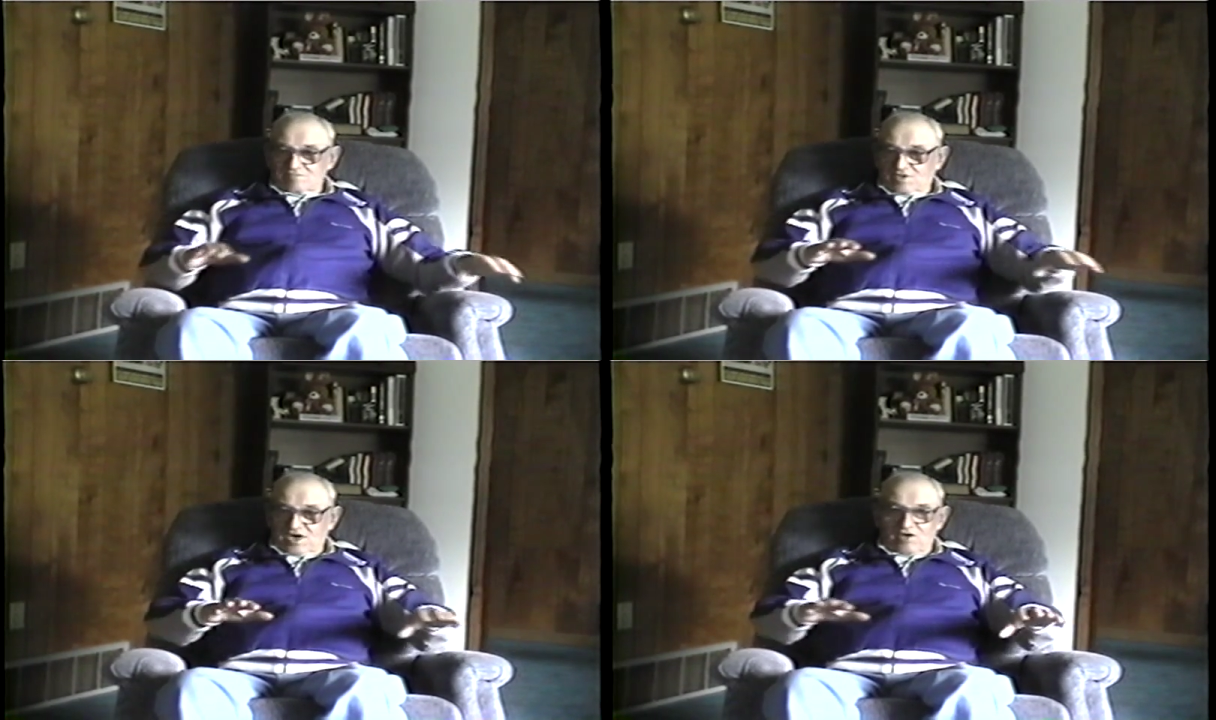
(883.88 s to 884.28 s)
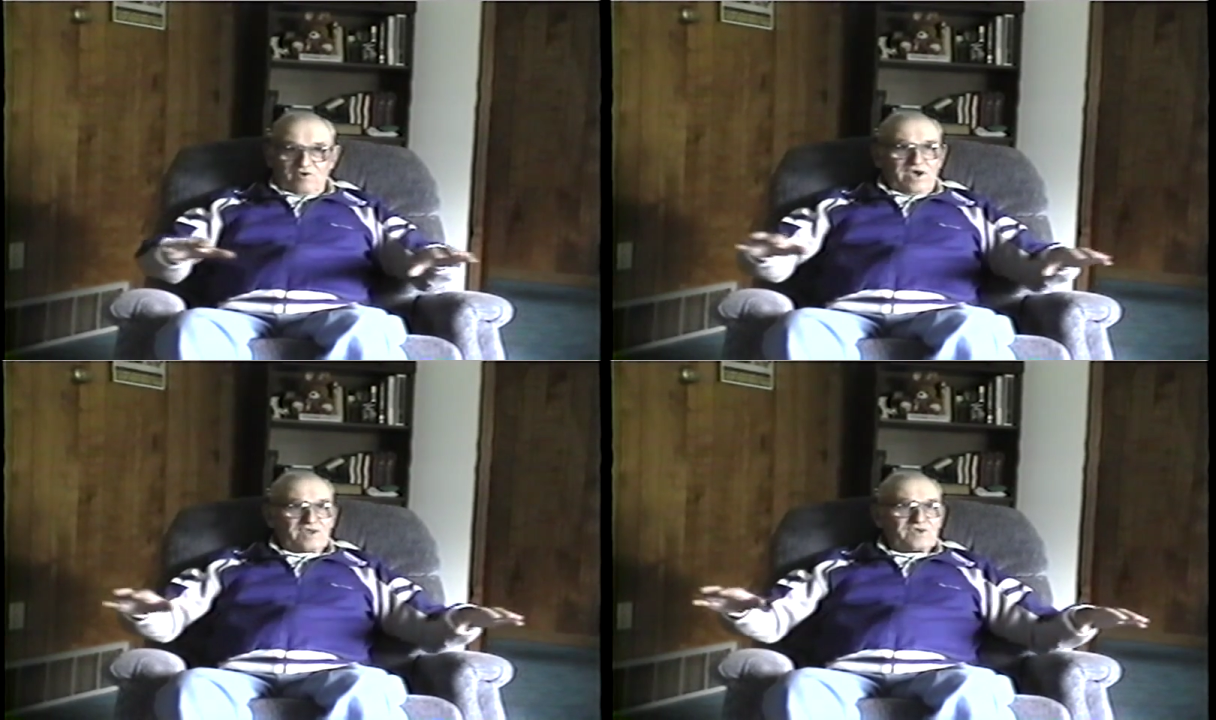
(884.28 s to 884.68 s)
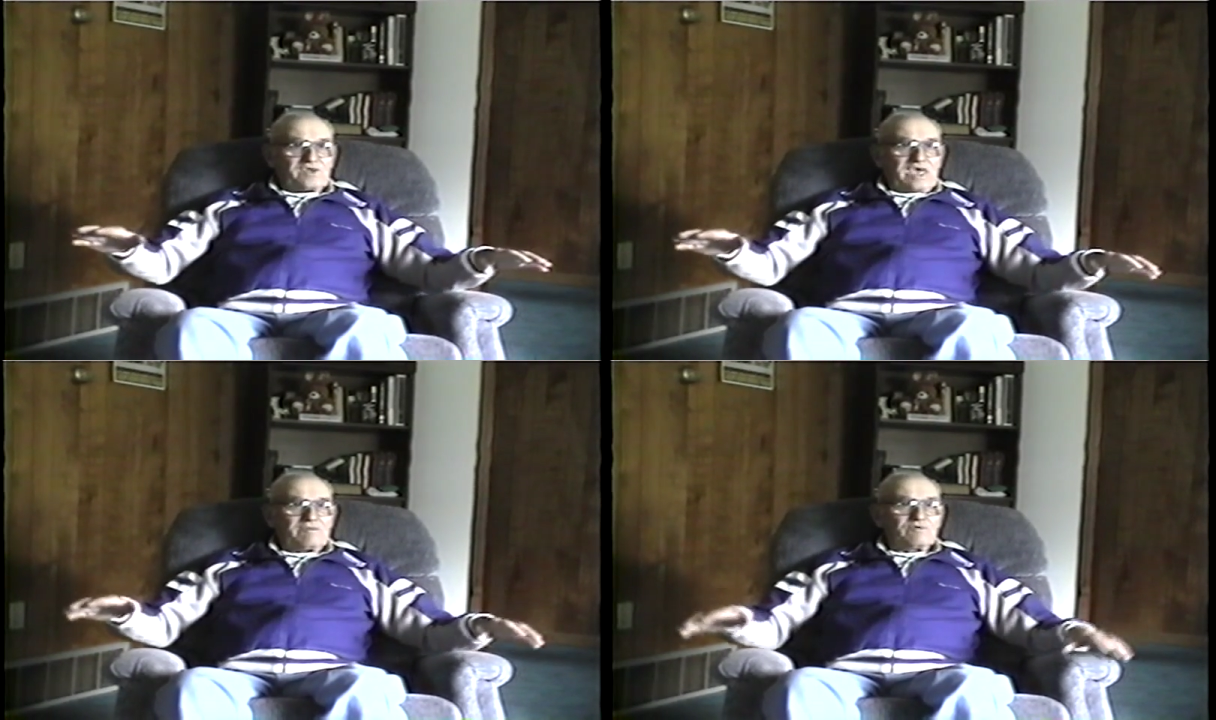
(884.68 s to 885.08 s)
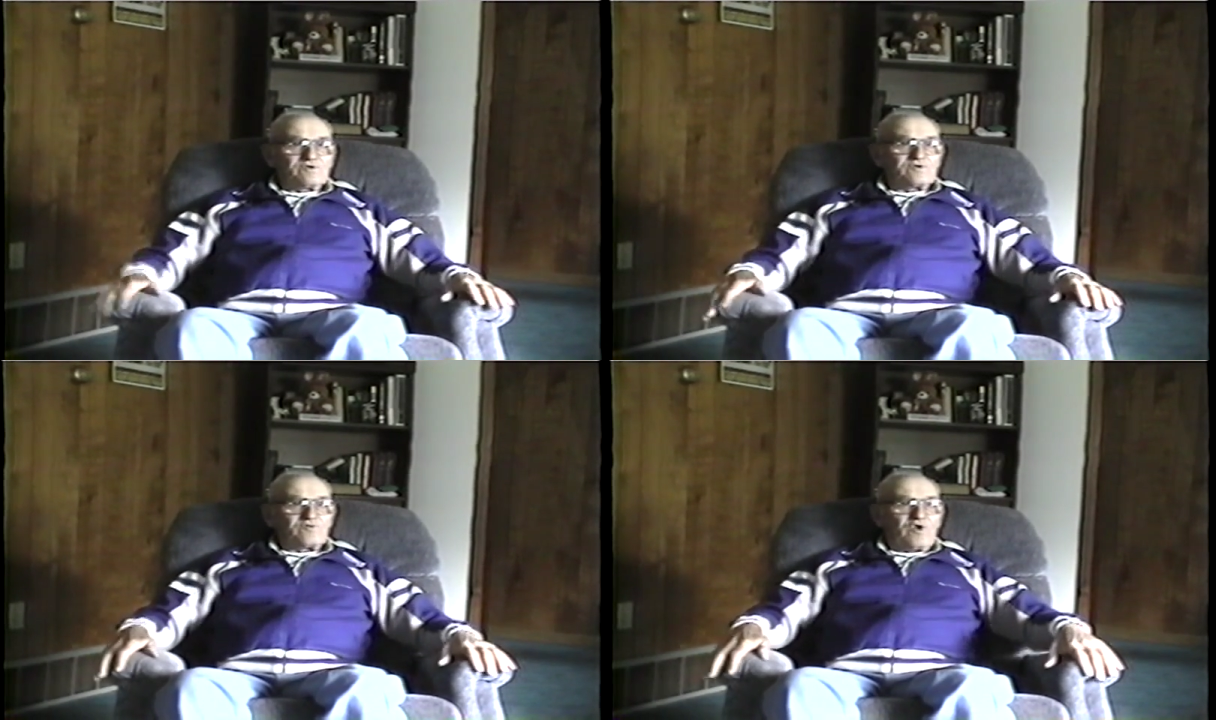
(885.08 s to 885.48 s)
we got around the tables
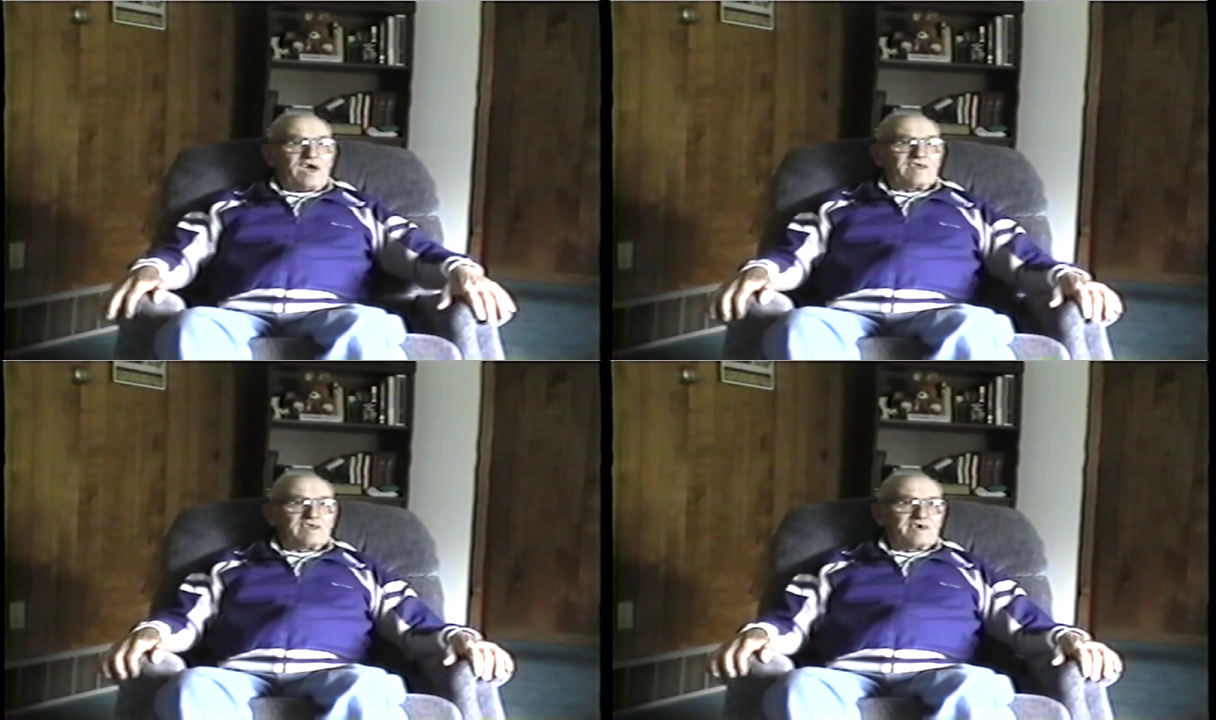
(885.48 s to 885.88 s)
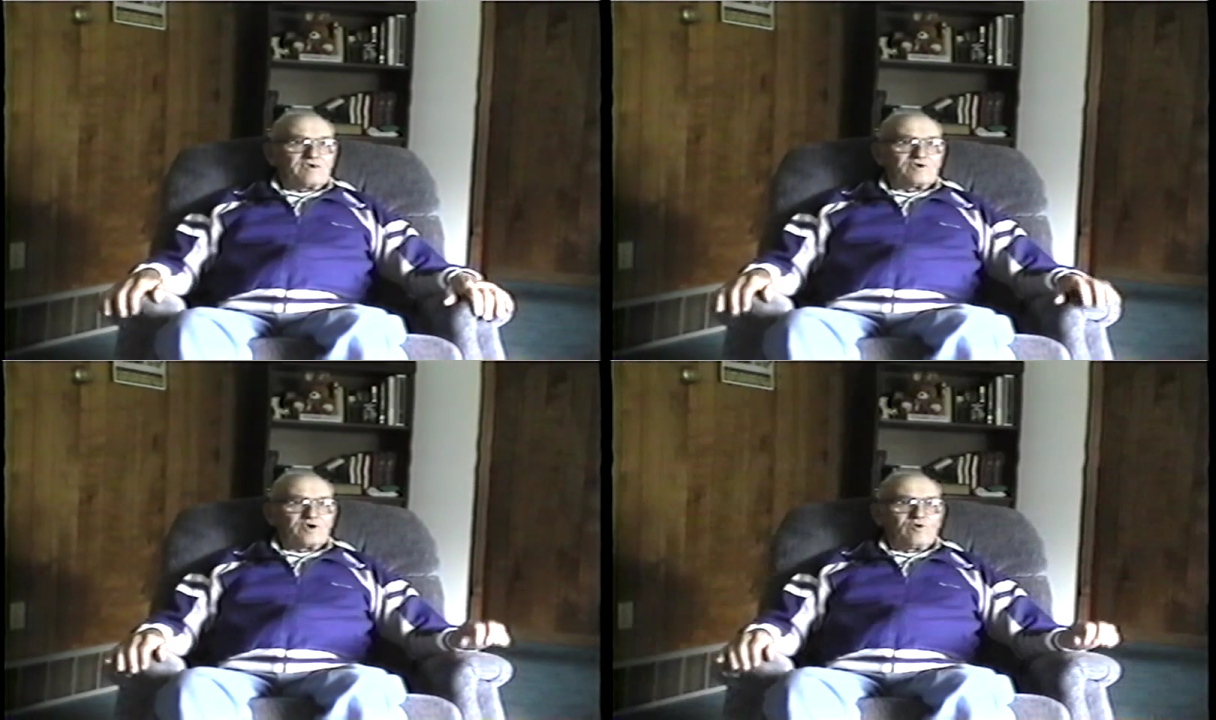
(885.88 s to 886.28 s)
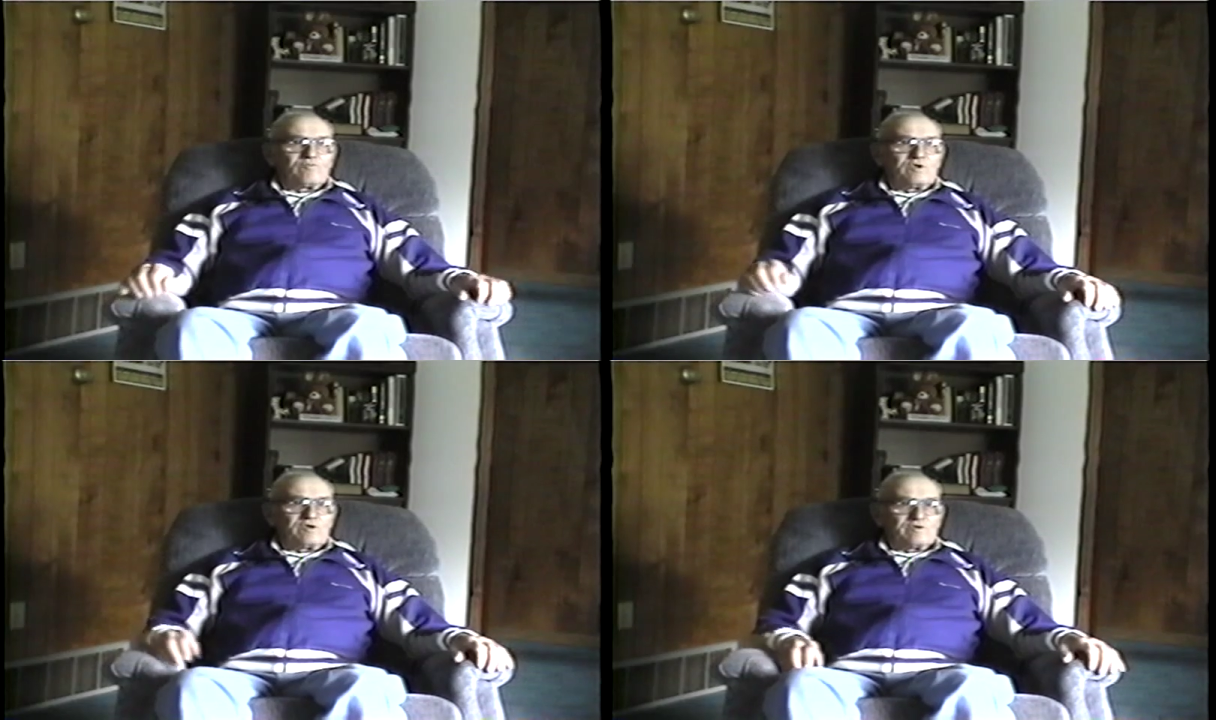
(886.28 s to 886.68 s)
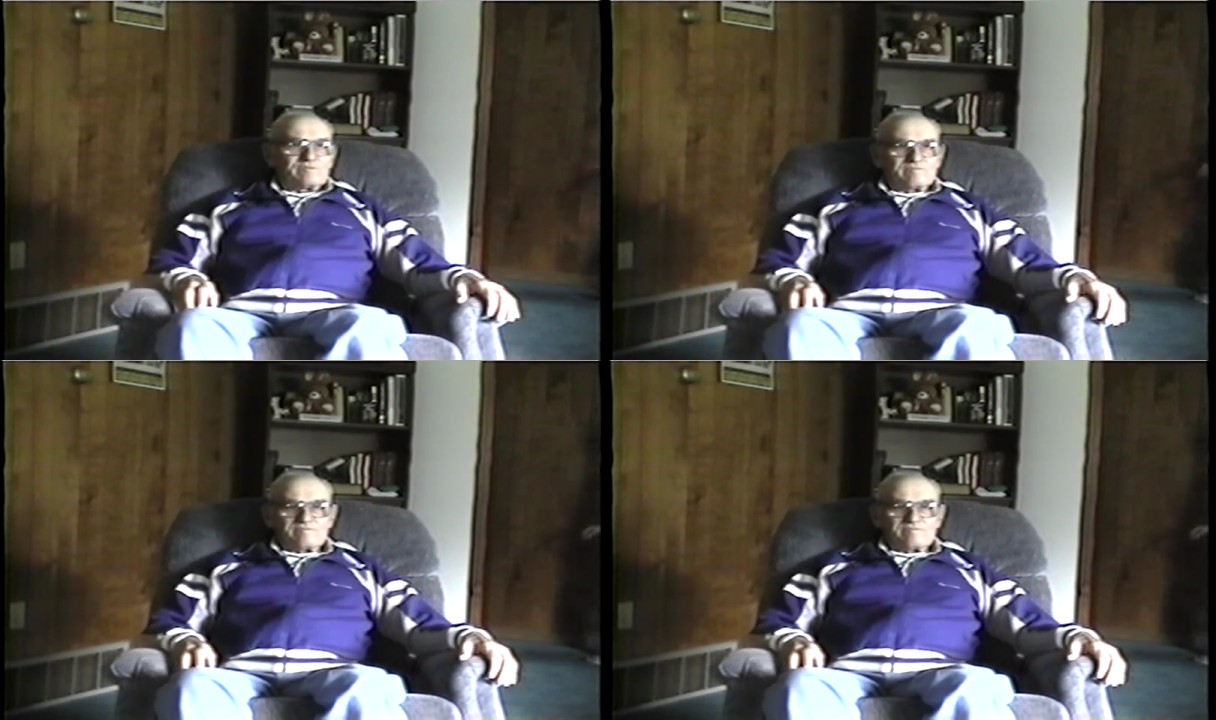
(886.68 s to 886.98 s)
writing letters home, you know.